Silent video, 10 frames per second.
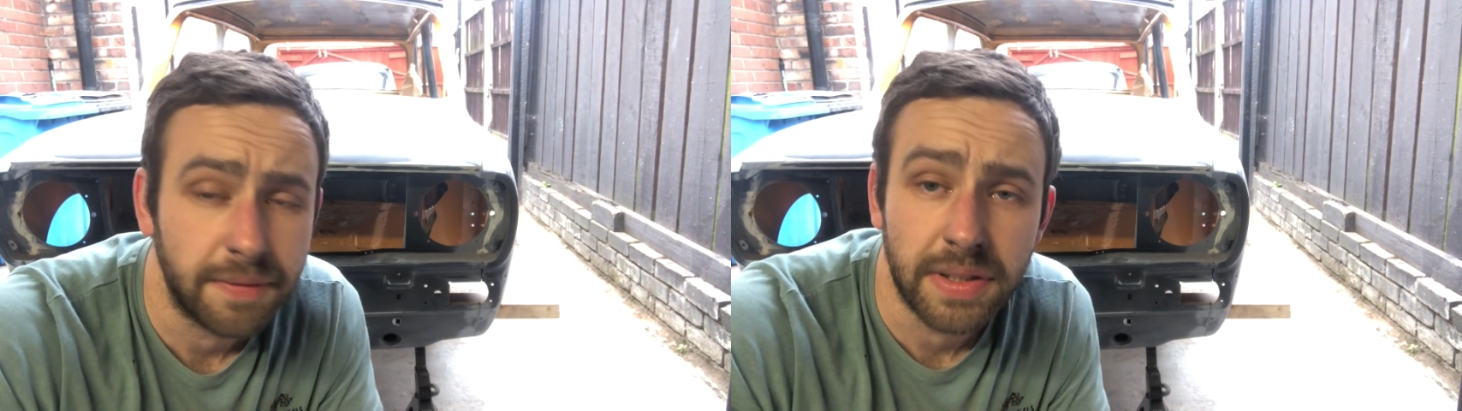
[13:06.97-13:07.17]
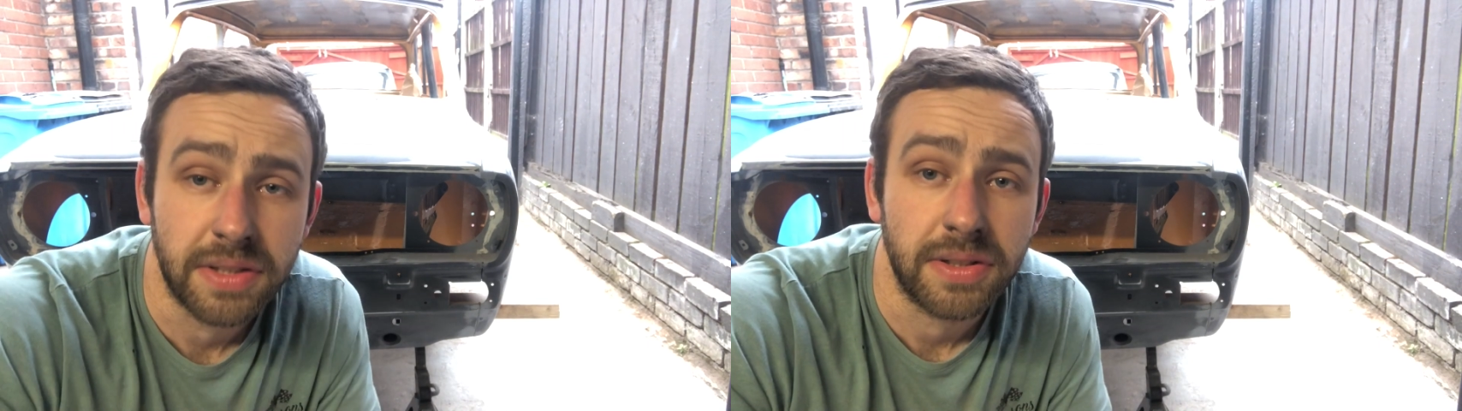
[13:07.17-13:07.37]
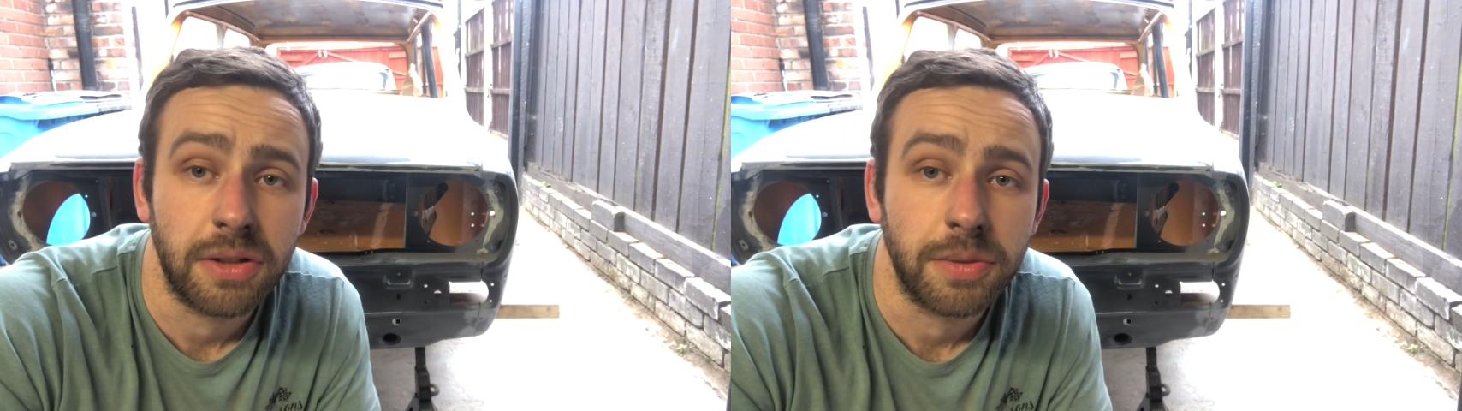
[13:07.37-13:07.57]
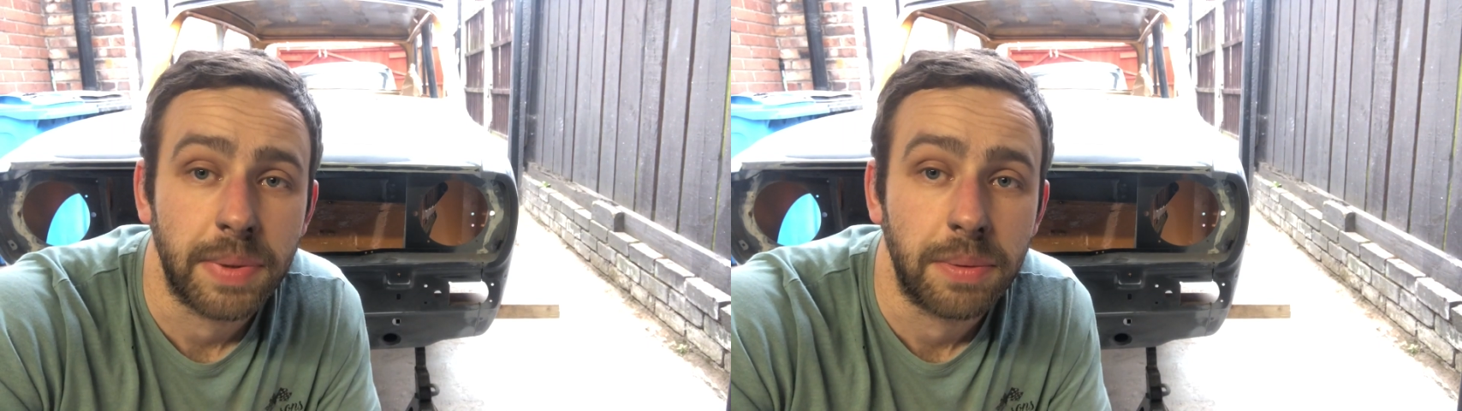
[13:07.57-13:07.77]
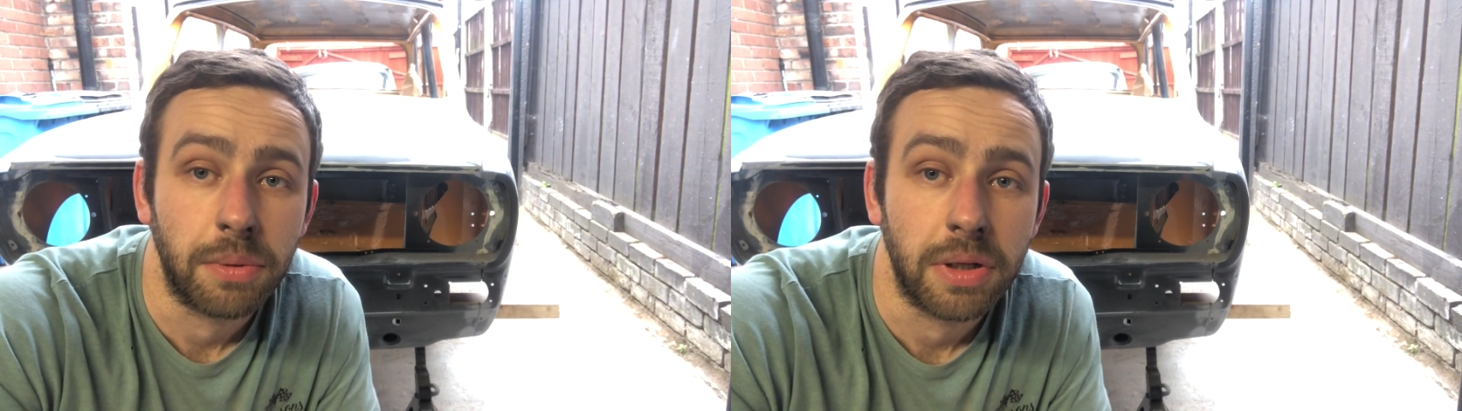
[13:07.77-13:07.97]
that there's loads of
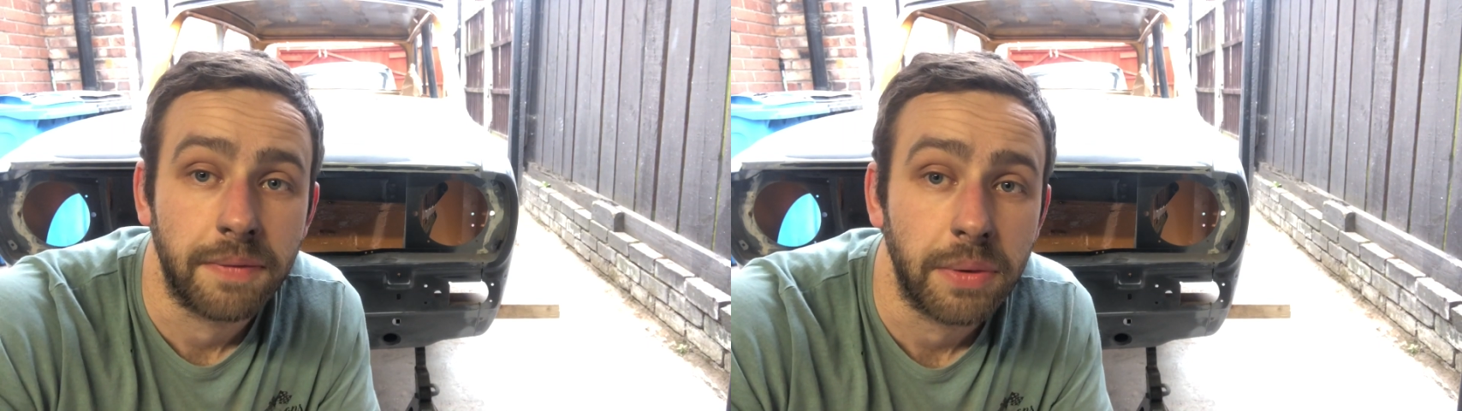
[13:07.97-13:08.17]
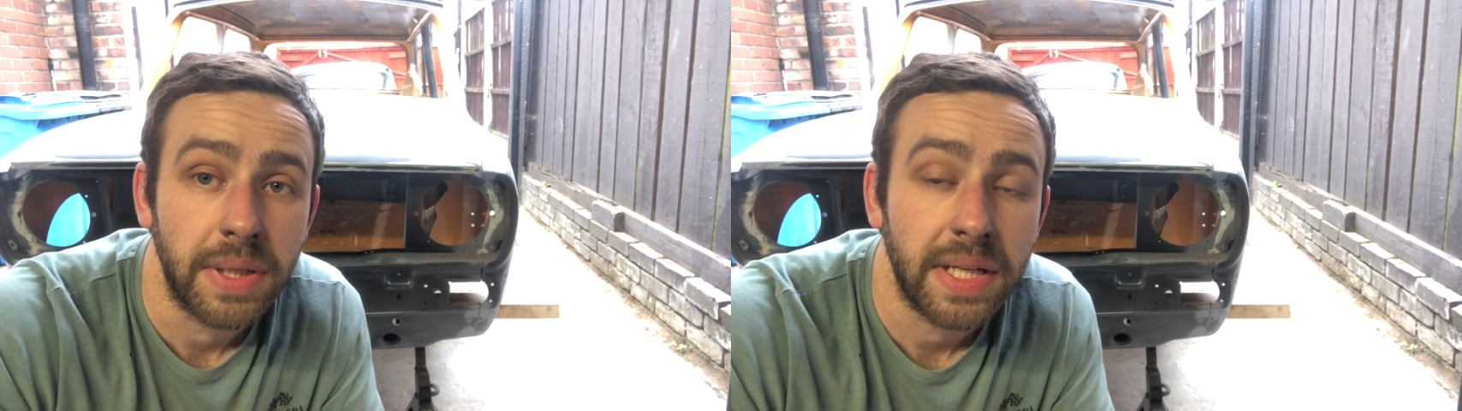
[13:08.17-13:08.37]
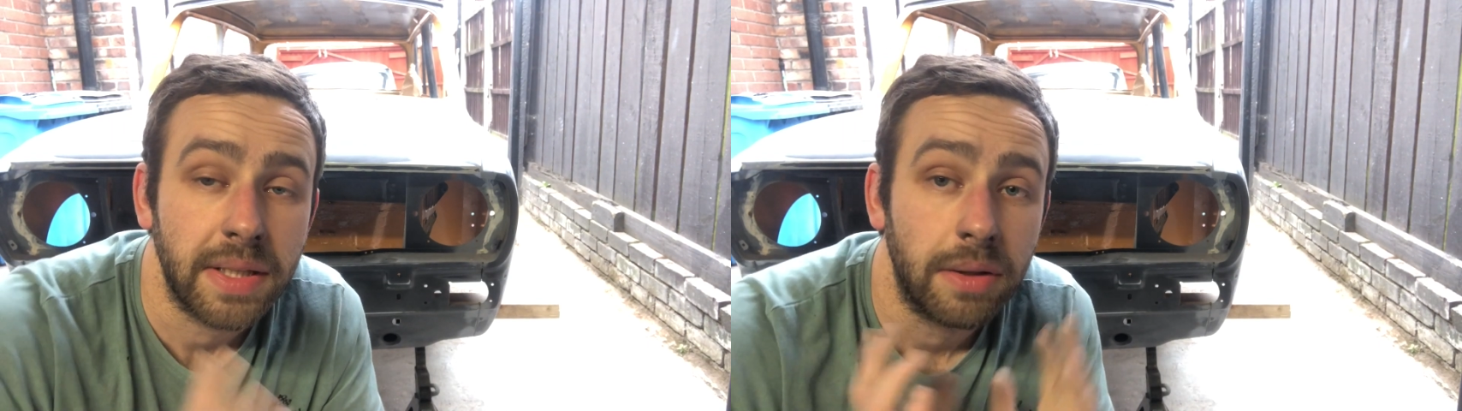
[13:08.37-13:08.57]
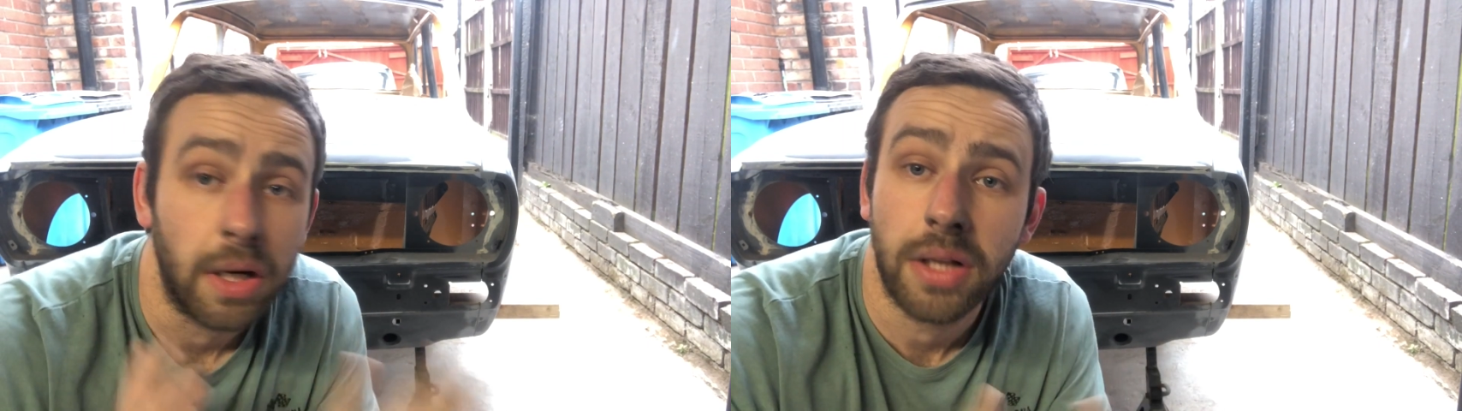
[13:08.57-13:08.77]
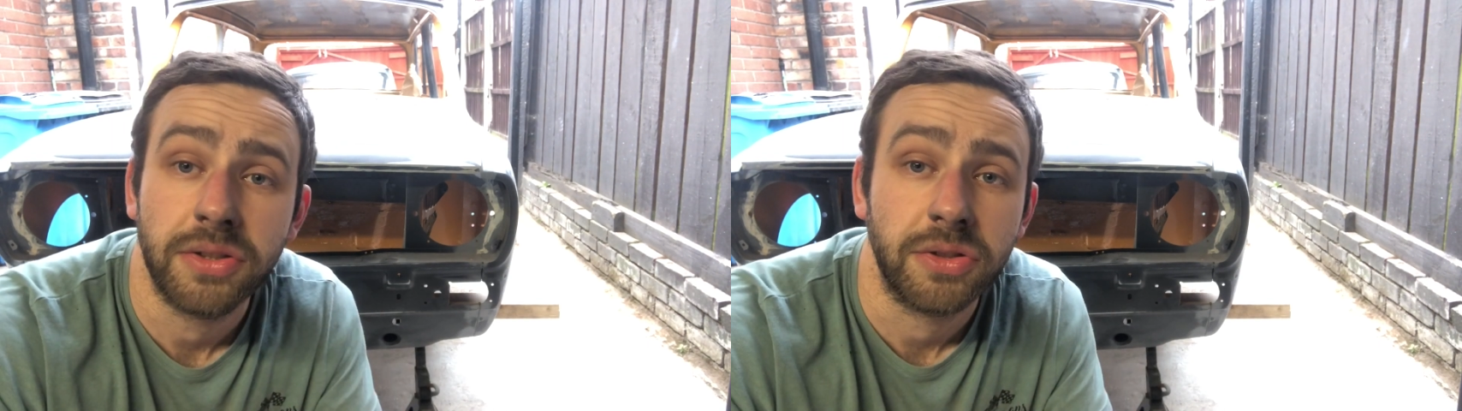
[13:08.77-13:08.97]
people that are viewing that
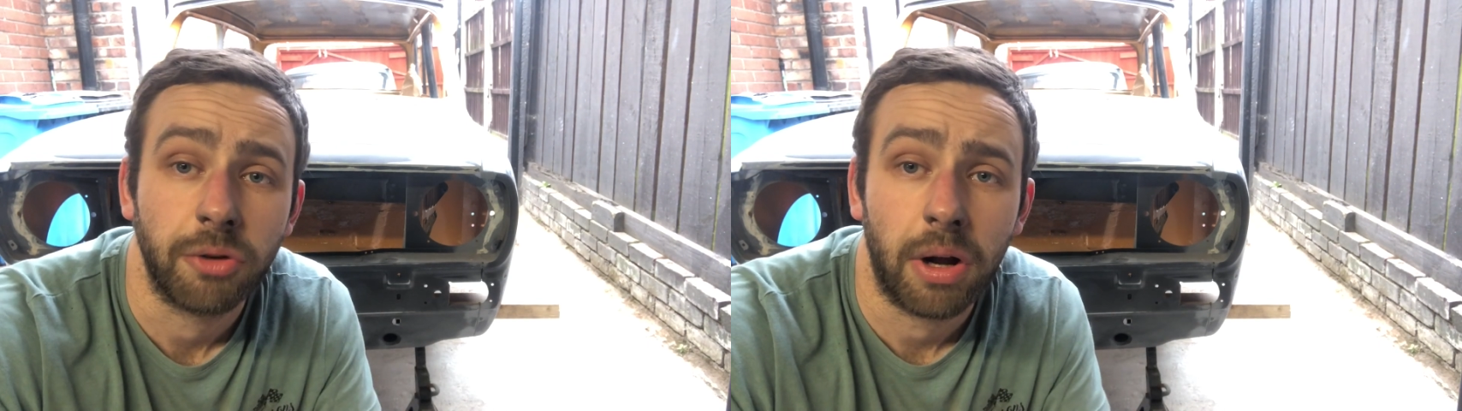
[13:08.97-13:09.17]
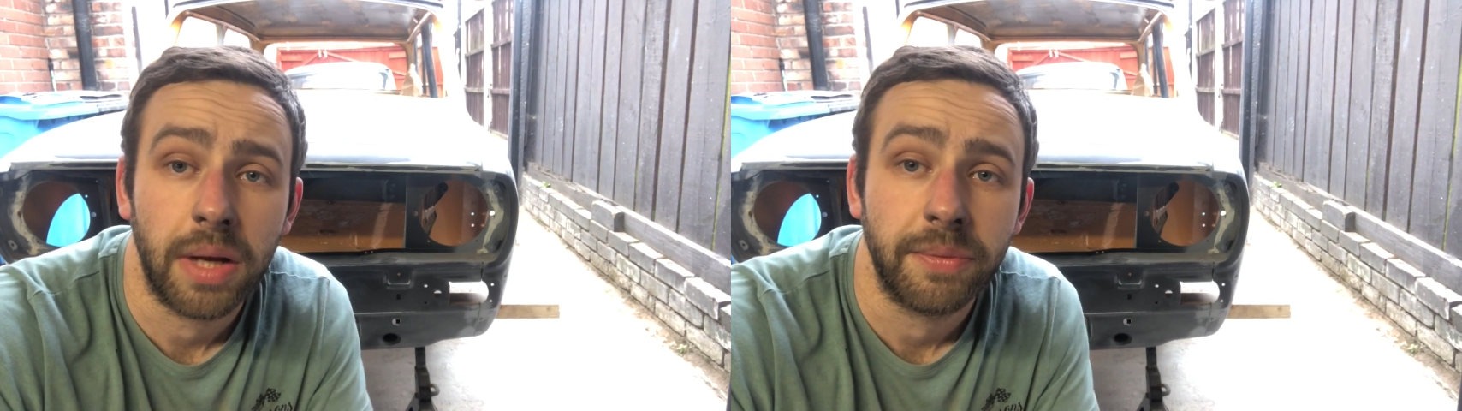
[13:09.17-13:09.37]
aren't subscribed,